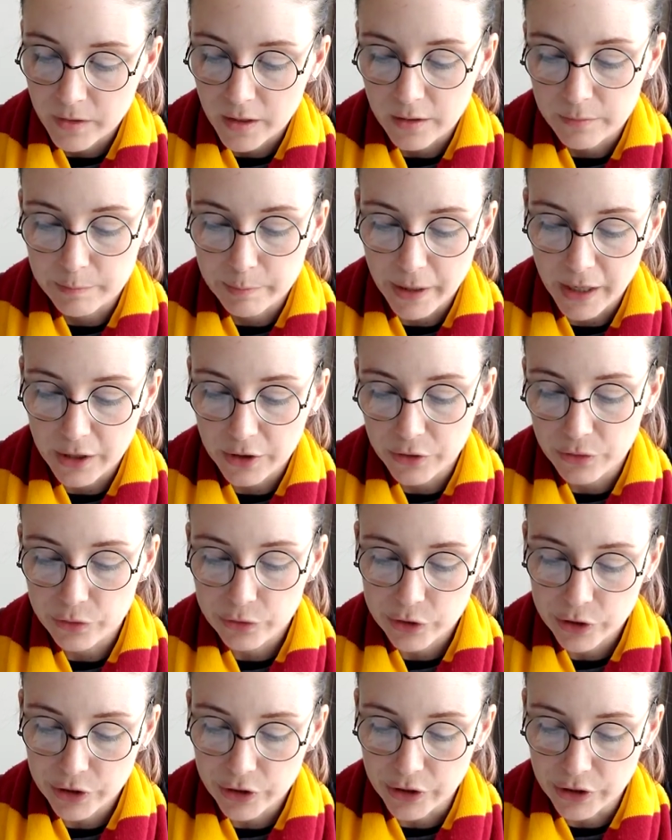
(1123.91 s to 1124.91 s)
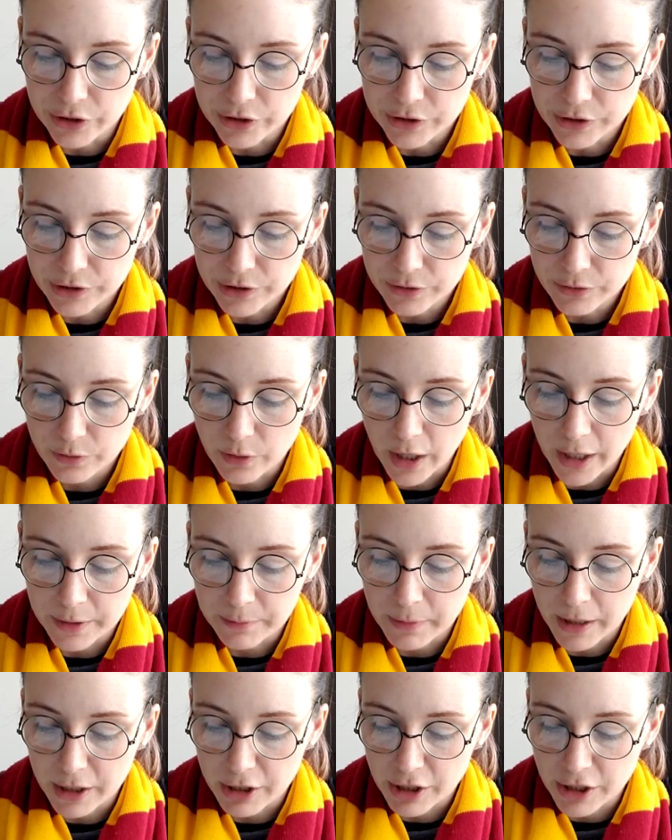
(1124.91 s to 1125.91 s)
I bet you could, Ron
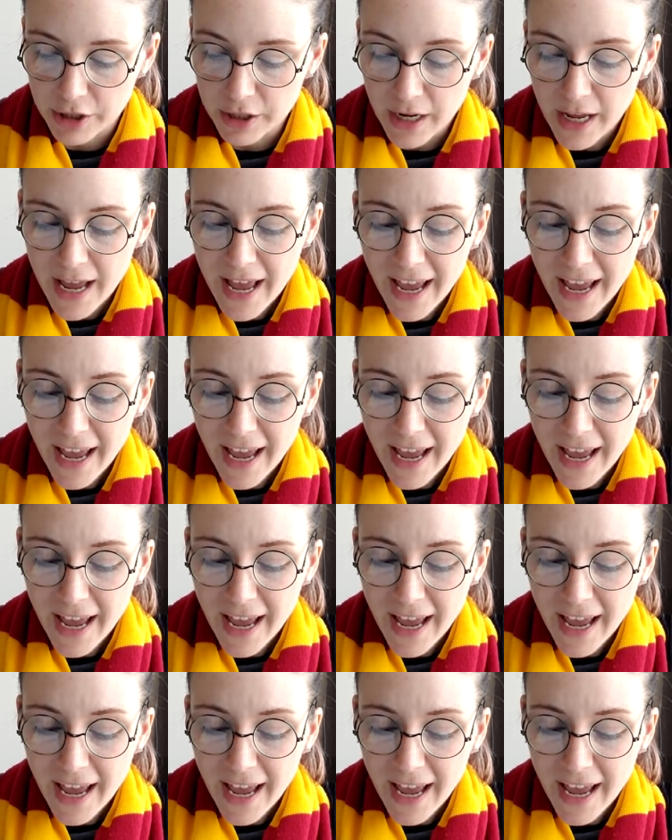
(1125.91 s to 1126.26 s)
muttered.